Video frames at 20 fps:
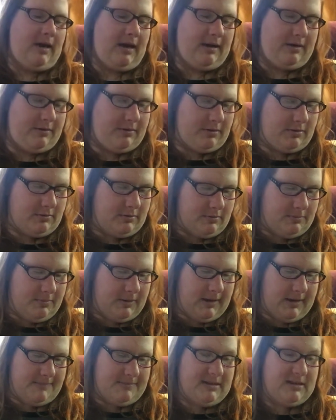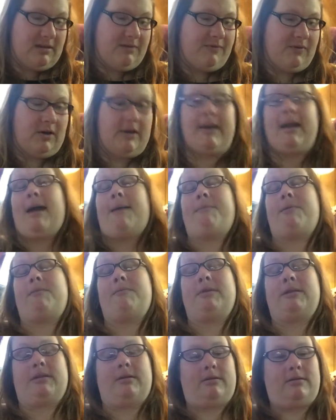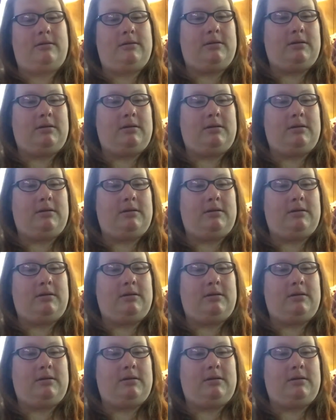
I don't know, but I'm still very happy with it.